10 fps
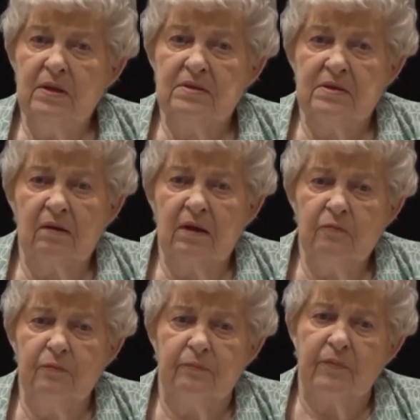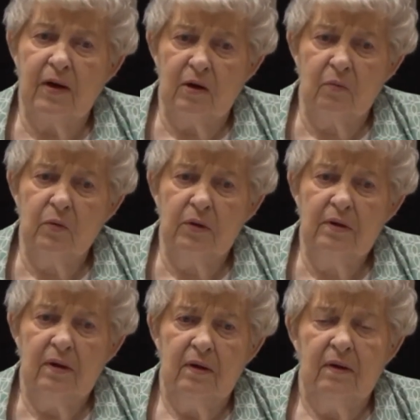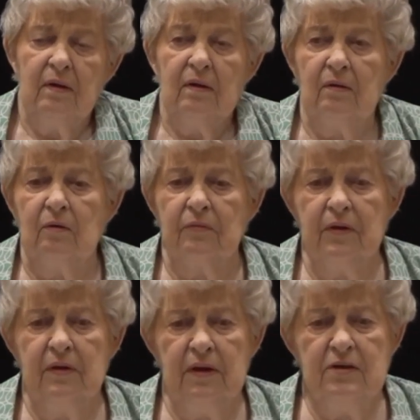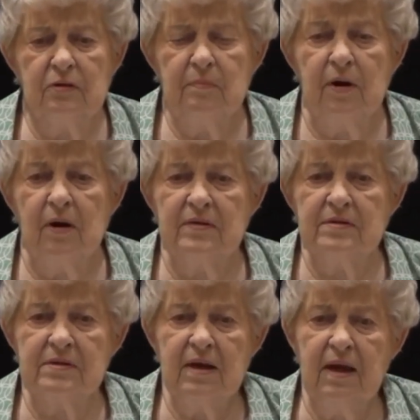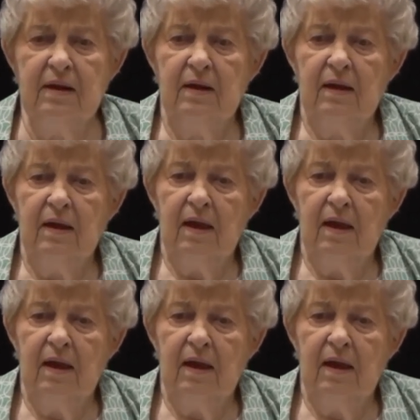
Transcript: been selling firewood over in the eastern part of the state.